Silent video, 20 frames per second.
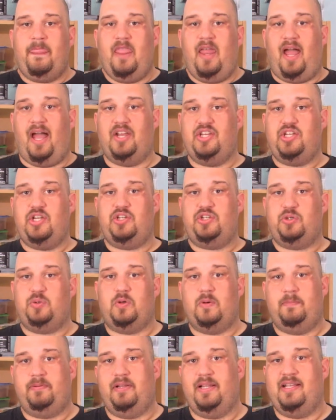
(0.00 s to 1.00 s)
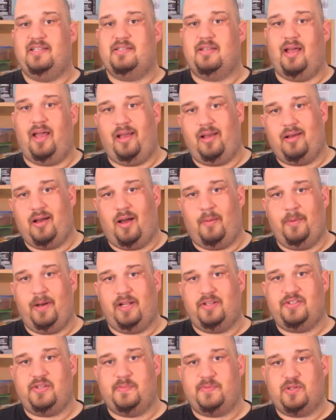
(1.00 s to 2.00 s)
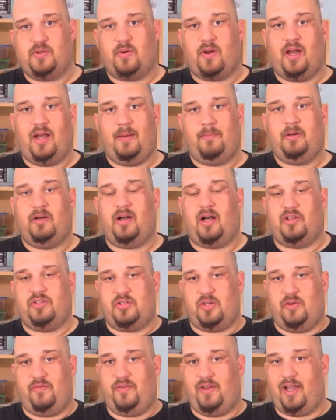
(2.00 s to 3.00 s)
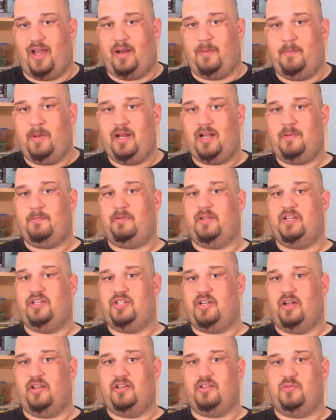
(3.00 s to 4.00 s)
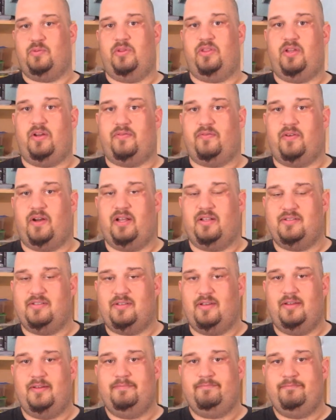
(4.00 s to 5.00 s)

As usual, please like, comment, and subscribe. Also, if you got a minute, please share this with your friends.